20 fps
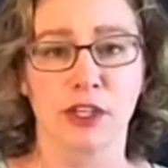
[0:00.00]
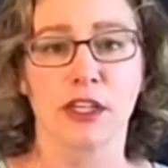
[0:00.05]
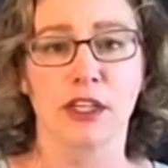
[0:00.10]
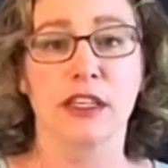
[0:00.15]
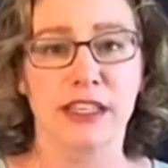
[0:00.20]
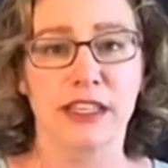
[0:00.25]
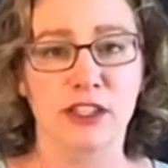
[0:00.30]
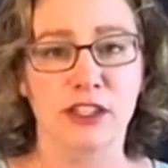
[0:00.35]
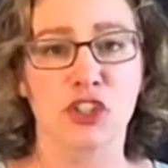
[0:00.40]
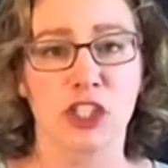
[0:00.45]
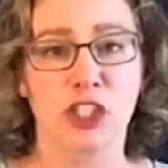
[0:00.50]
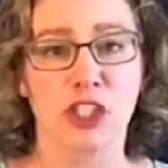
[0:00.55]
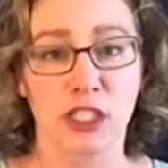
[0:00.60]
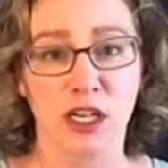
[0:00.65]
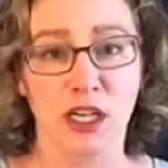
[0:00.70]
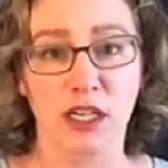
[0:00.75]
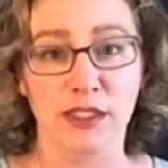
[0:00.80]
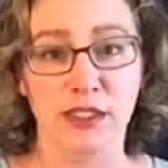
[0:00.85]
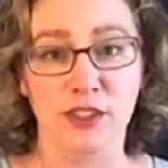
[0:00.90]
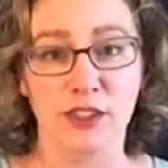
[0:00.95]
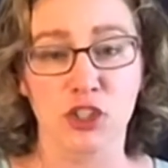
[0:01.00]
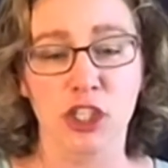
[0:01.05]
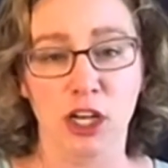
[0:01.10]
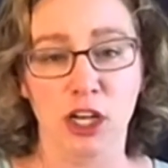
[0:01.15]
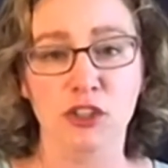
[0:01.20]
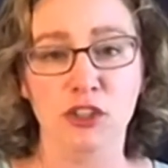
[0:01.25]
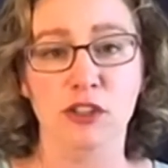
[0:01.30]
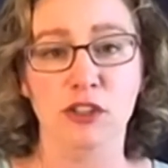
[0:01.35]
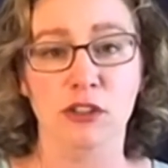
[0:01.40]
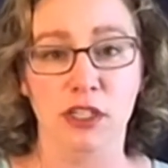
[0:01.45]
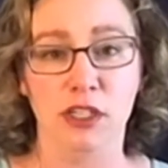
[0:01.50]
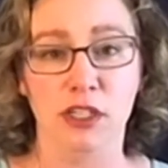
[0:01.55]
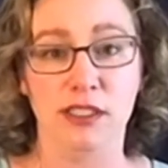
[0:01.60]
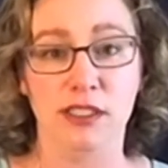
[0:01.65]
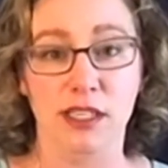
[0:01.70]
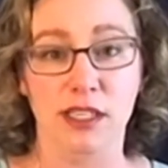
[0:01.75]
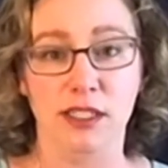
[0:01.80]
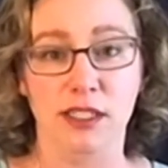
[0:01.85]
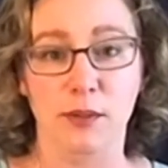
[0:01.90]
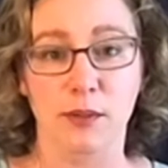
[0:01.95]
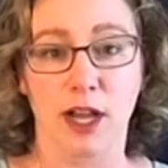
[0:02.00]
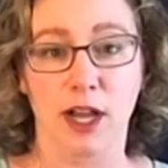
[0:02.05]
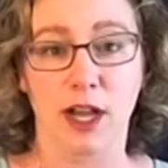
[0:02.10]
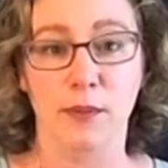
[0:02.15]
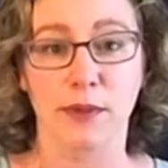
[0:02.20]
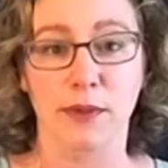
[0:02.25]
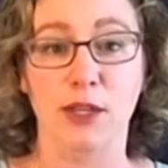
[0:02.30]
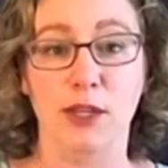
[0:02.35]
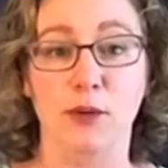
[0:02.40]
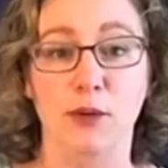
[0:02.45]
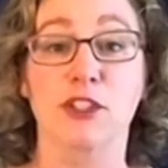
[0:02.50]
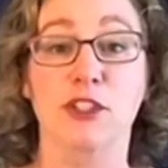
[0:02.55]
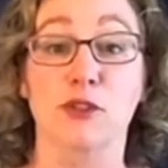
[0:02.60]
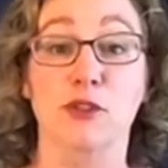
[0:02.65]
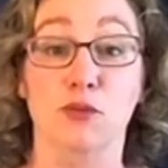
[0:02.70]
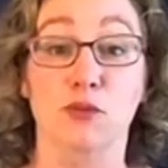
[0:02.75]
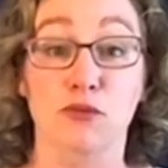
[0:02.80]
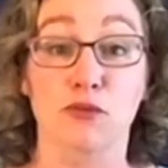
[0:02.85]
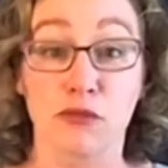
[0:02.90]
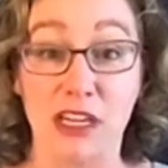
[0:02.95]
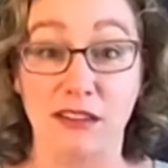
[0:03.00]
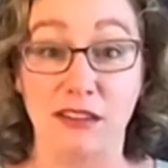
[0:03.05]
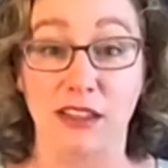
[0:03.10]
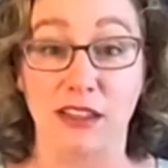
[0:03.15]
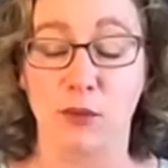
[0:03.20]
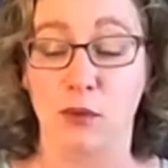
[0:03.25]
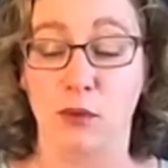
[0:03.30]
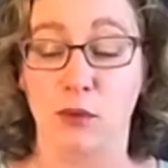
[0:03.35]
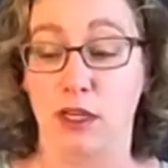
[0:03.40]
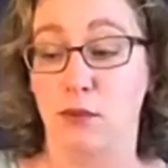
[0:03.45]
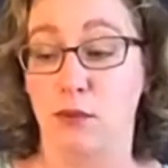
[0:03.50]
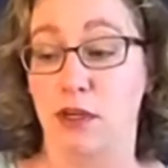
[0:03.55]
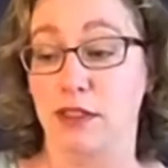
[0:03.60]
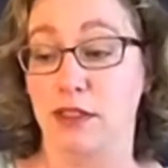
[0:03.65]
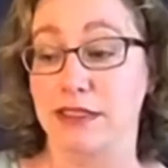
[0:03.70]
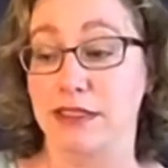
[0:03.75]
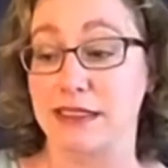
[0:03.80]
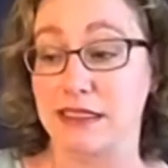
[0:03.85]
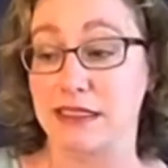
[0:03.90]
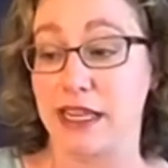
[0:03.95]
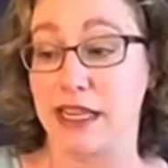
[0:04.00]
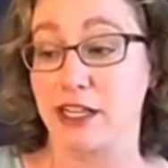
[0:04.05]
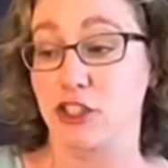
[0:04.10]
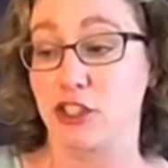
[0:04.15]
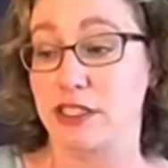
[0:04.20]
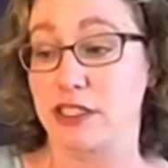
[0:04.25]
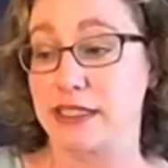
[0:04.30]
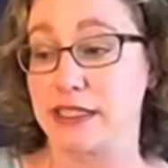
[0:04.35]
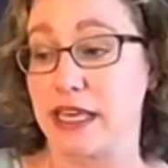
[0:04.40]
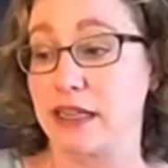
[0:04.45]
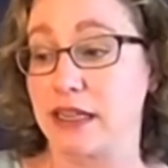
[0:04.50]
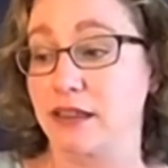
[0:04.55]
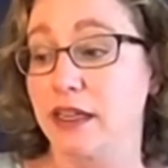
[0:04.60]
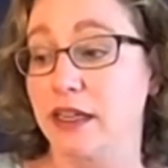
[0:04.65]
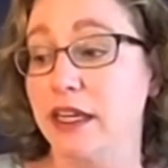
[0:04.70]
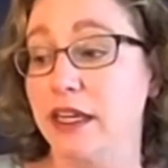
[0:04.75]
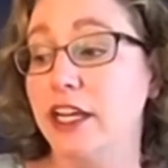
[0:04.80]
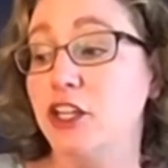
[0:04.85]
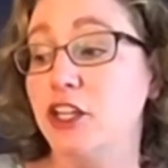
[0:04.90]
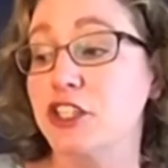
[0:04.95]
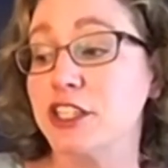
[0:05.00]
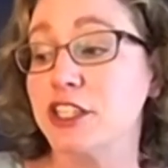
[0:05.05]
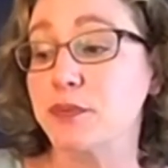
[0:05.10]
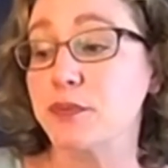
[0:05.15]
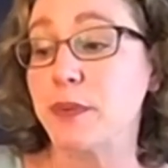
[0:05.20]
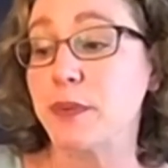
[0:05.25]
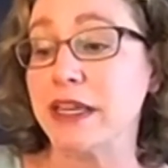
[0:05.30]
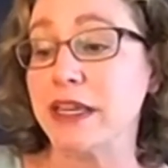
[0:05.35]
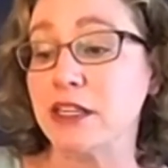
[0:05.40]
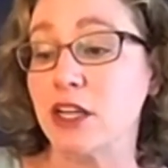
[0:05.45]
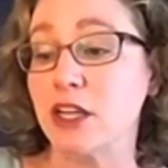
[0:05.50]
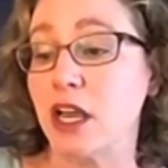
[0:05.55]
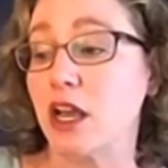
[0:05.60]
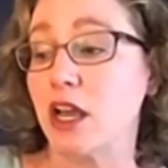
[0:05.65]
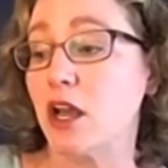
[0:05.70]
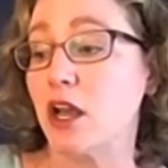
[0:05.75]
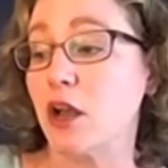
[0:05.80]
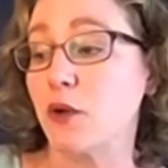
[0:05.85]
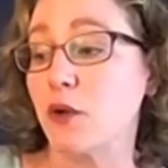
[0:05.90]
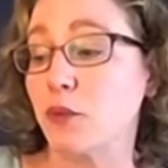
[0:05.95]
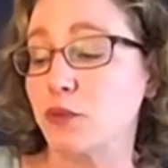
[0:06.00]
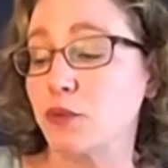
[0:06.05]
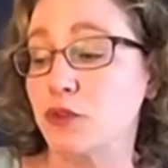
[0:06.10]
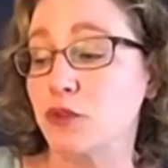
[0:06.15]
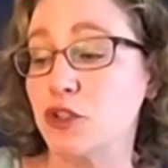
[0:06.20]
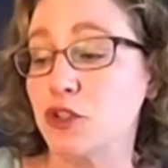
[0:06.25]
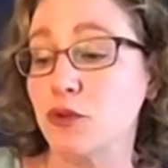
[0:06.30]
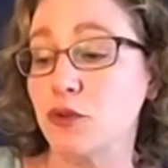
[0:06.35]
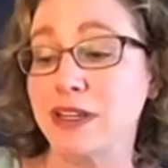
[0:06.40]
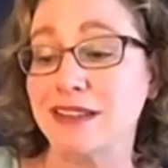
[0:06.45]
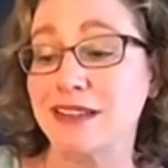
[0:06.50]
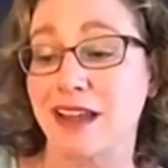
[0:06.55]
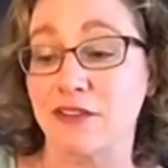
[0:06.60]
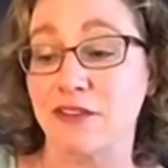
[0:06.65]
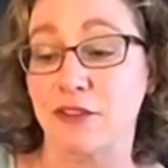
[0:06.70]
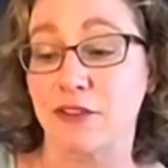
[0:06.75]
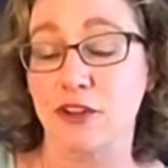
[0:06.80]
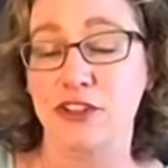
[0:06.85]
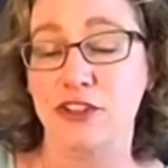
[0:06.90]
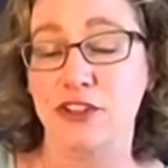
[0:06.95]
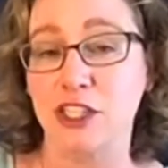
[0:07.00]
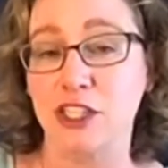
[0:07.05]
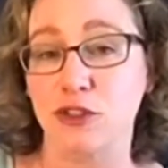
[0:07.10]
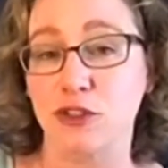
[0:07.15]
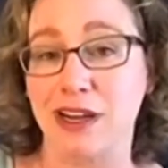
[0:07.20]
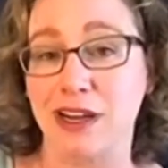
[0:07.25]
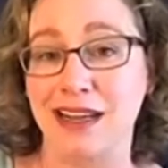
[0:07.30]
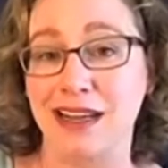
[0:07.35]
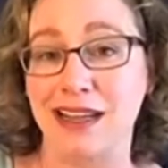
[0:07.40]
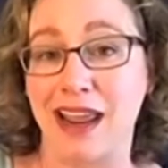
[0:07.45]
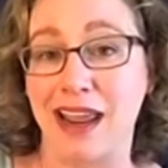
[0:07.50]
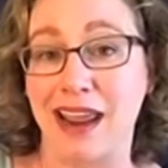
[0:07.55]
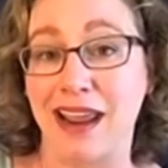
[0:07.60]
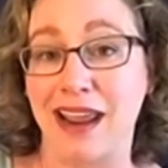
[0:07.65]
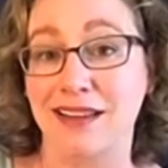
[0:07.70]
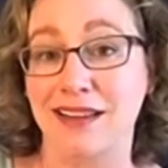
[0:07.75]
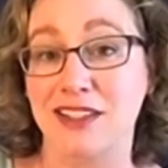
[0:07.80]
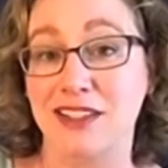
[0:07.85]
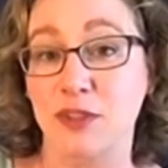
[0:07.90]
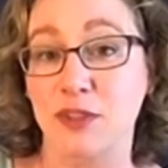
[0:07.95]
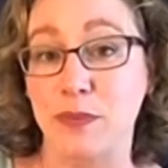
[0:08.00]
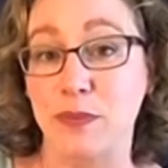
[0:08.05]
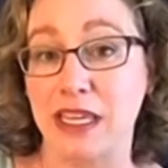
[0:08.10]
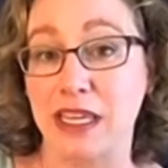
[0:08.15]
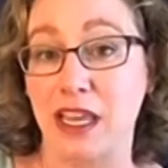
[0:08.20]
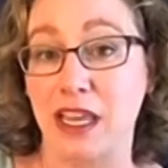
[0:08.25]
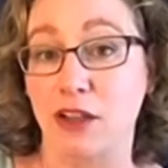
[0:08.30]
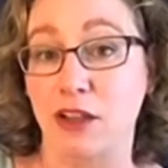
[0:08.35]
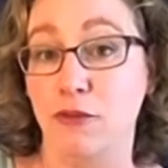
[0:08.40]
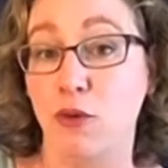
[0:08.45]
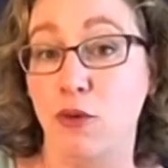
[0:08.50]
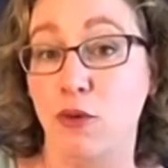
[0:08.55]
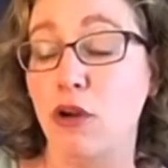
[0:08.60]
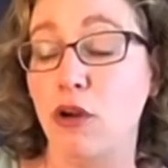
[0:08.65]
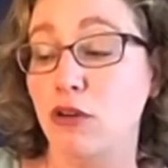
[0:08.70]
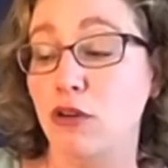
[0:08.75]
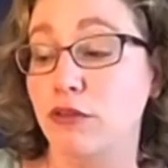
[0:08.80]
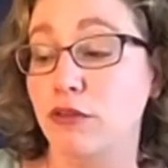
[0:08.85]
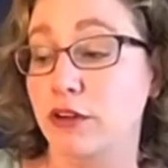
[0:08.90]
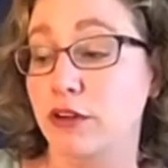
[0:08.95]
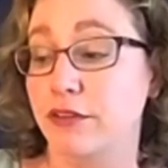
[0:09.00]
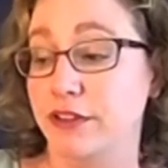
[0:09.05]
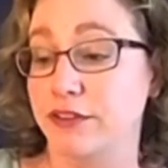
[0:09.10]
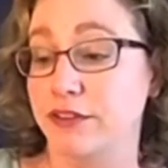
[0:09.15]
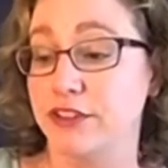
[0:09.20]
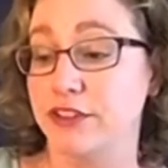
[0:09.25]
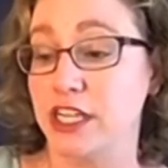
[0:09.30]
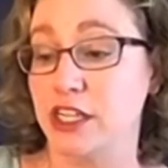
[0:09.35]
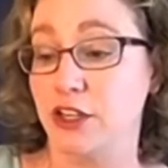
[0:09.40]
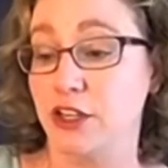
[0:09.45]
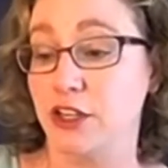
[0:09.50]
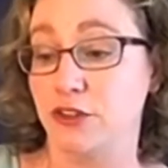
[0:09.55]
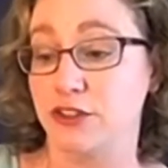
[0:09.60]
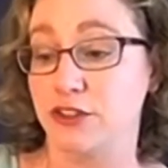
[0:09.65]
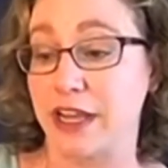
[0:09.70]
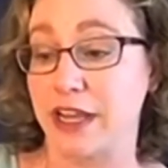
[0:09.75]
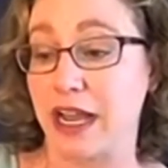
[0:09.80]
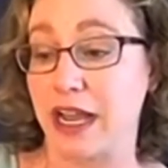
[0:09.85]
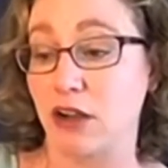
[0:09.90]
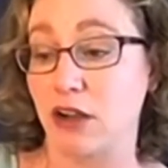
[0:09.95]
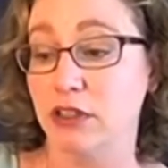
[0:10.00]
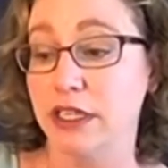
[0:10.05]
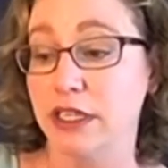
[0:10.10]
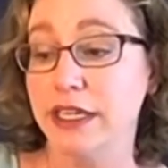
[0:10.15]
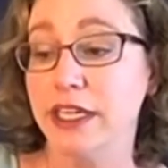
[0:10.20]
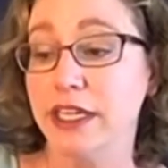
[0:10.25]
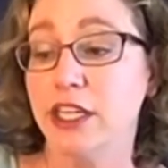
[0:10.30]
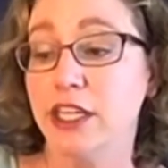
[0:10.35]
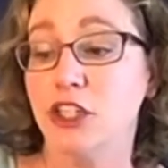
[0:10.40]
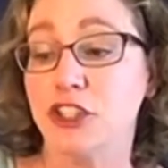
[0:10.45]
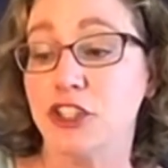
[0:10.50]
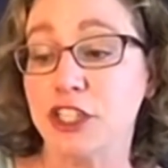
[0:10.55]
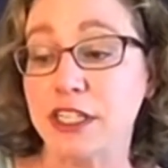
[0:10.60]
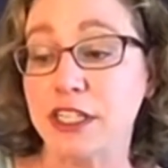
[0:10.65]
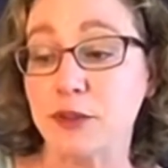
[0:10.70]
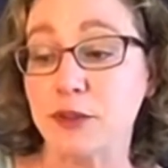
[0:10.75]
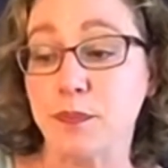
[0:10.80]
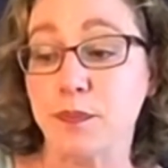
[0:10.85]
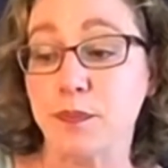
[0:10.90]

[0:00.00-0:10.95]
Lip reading: Yes, she does. She also does stand-up comedy, which is really what I wanted to say just then. She's been doing diversity training and speaking for over 15 years now. She's